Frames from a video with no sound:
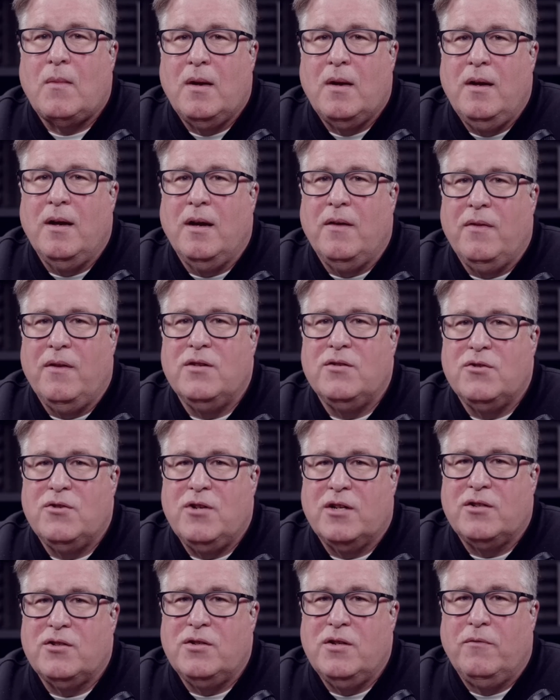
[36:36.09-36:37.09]
Yeah, the
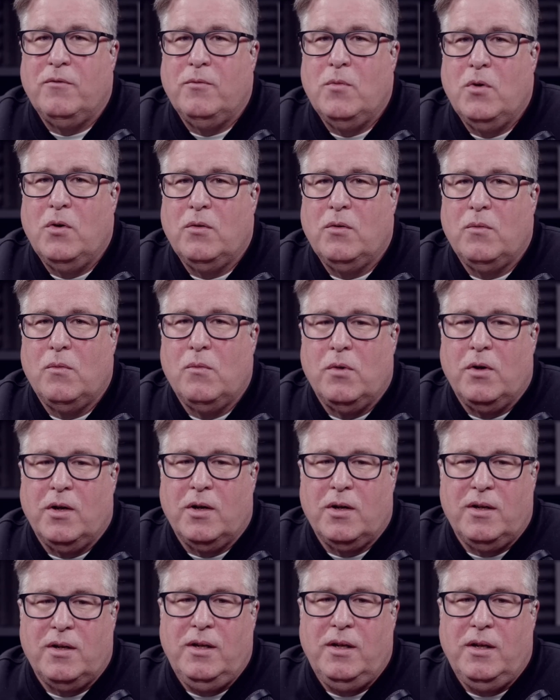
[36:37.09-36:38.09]
introduction of remote
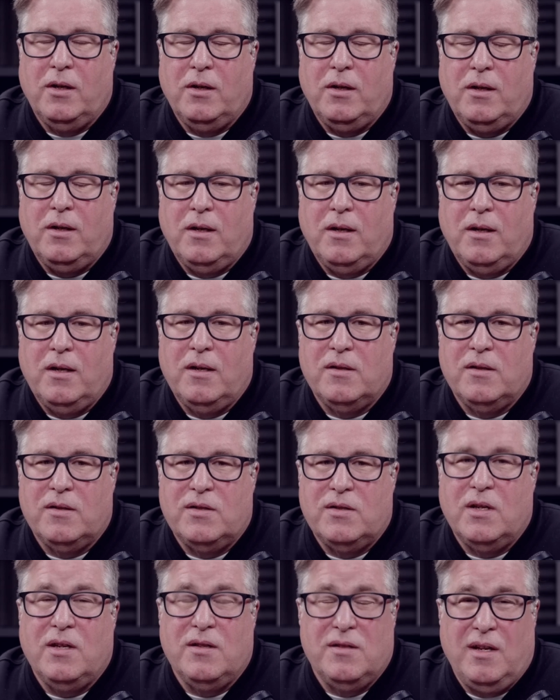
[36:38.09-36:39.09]
work
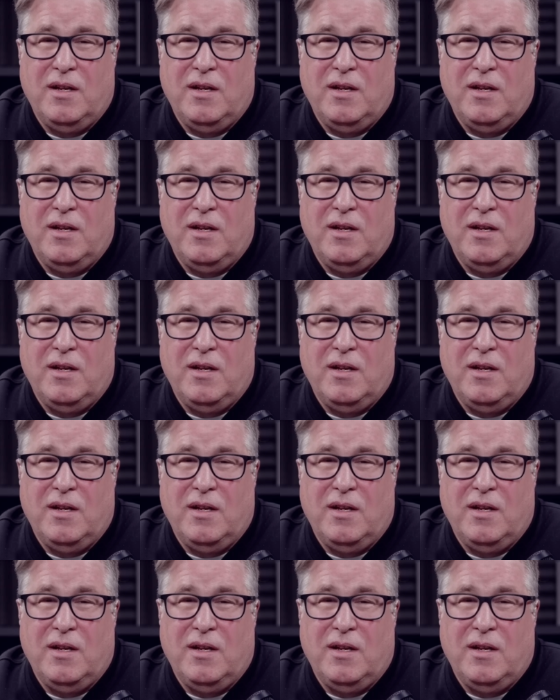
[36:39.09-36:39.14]
is